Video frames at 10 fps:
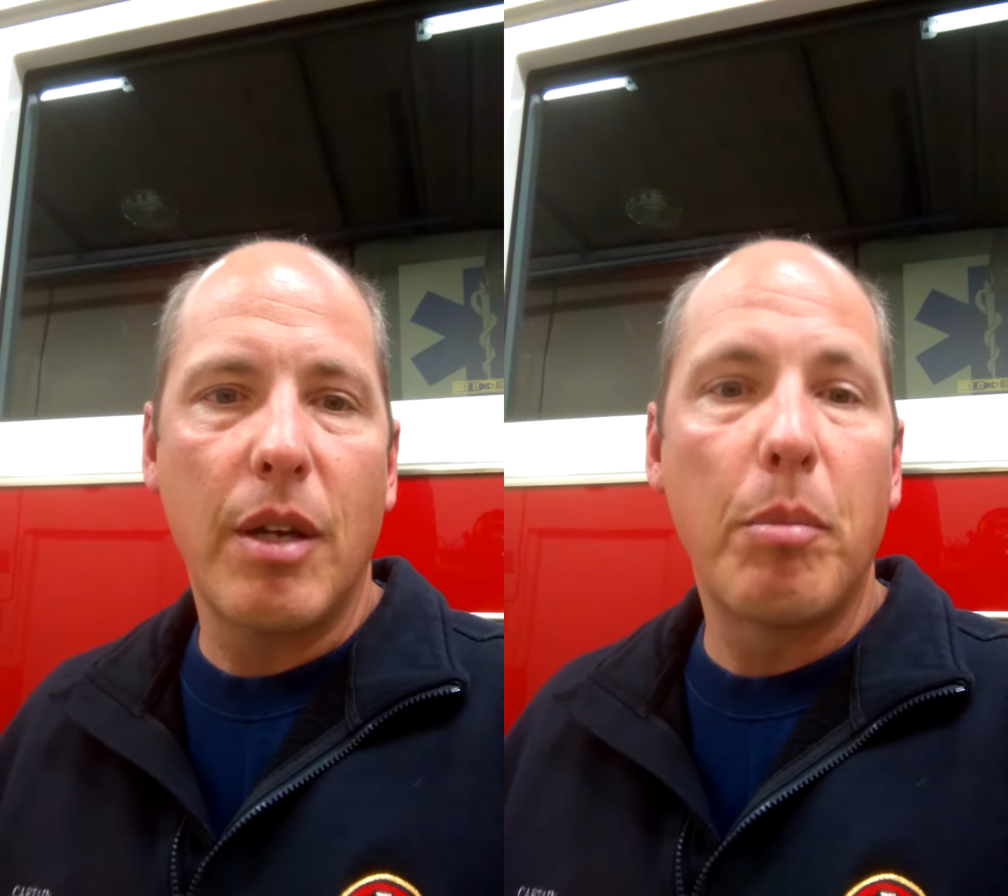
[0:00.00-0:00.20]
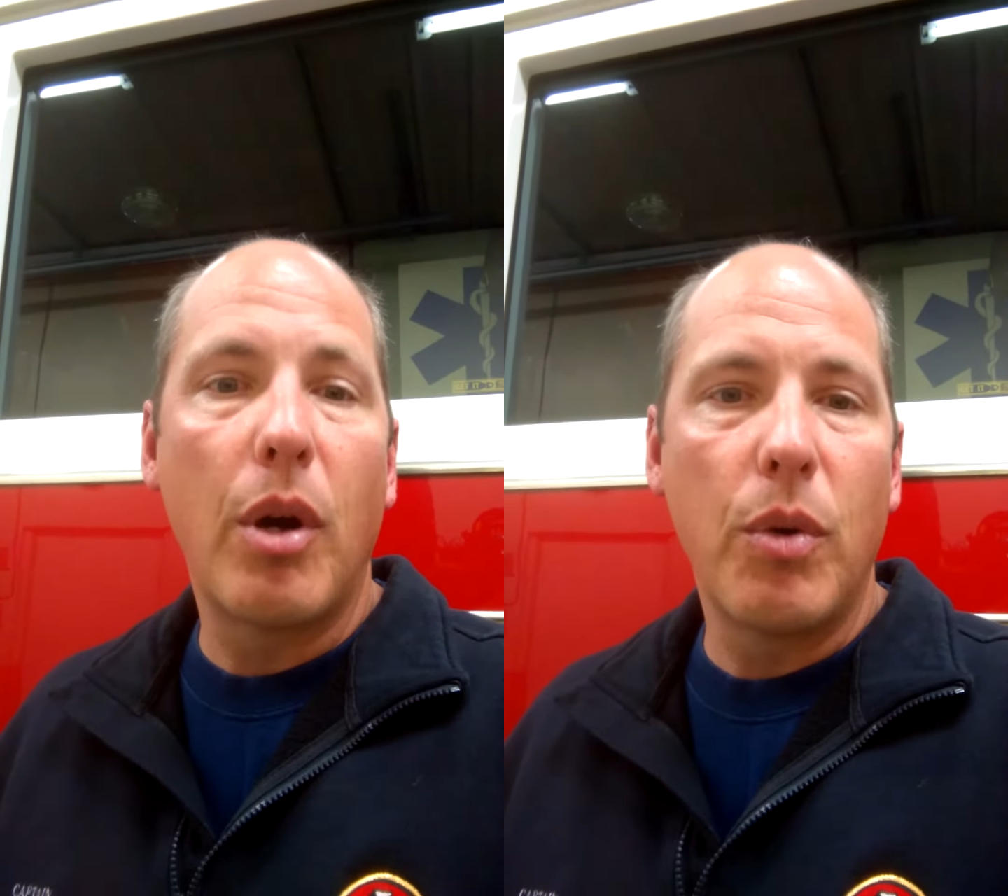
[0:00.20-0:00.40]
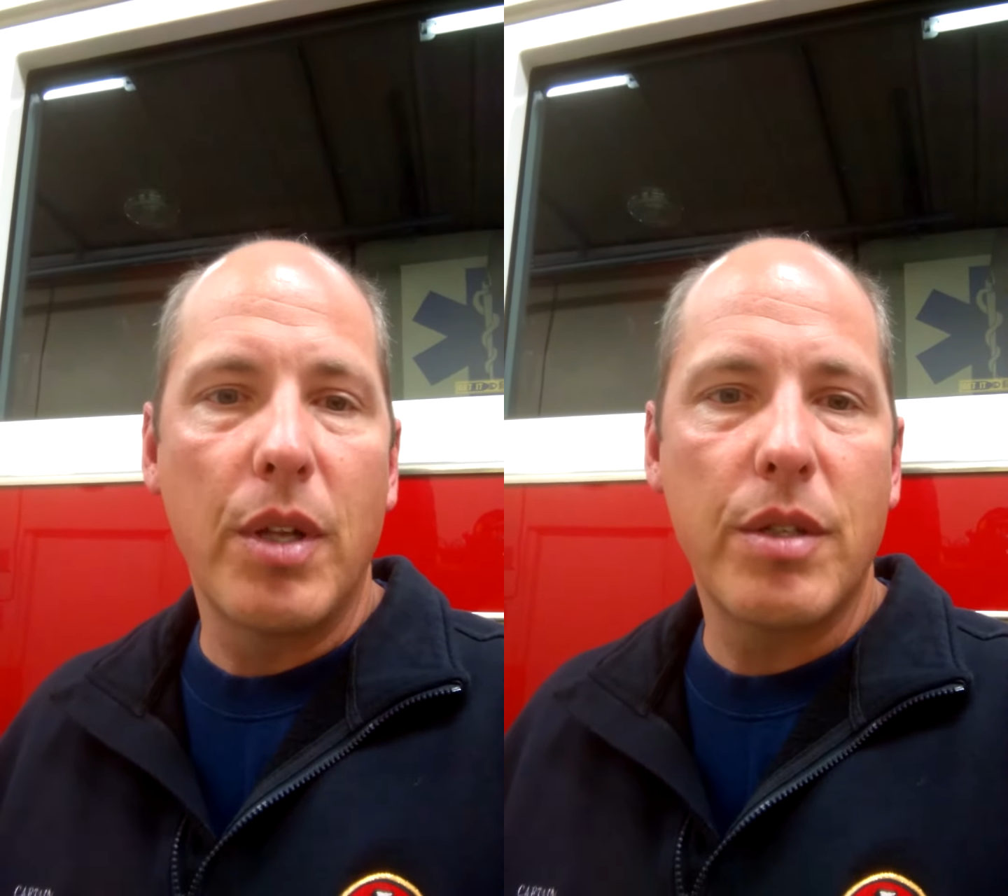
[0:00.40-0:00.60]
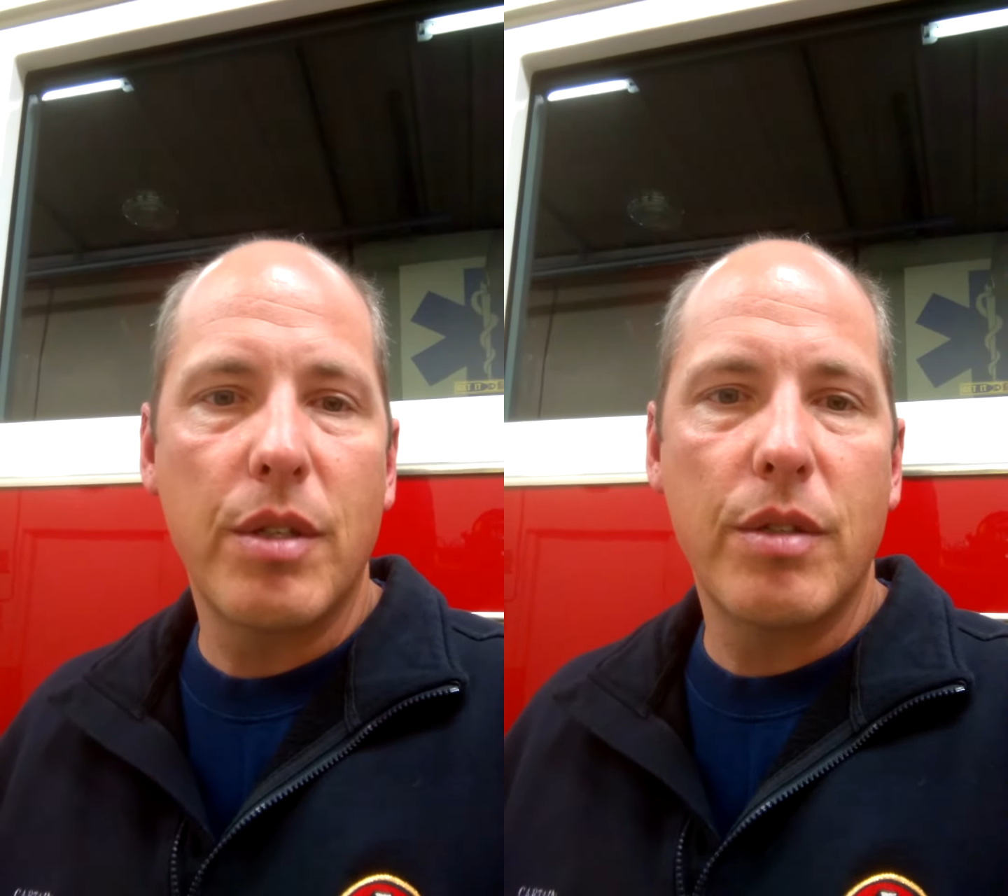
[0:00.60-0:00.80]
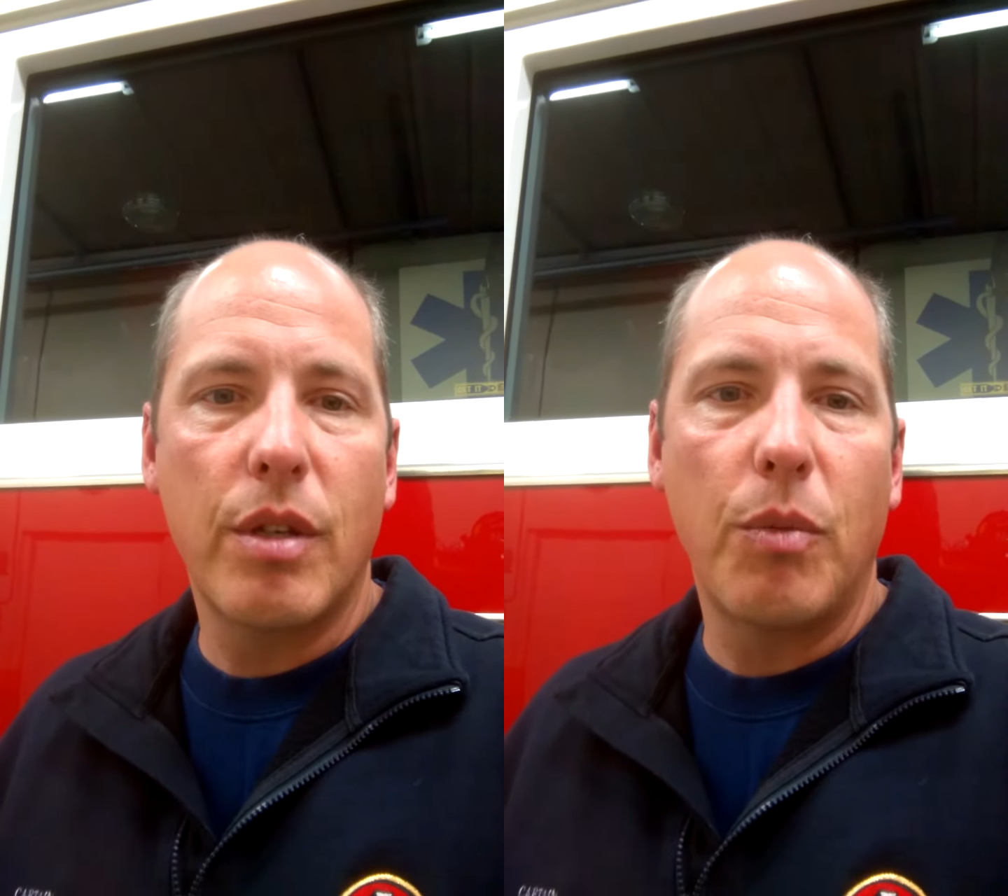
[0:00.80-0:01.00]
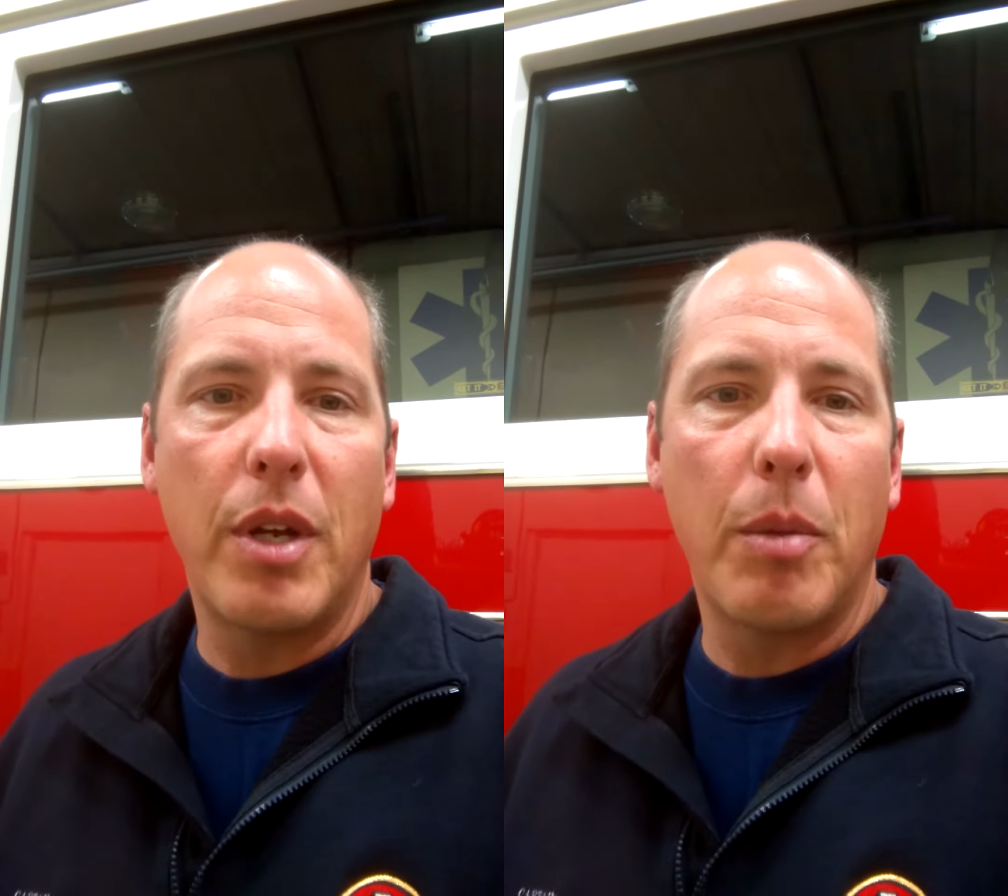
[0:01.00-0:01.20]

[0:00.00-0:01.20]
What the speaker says: components so that we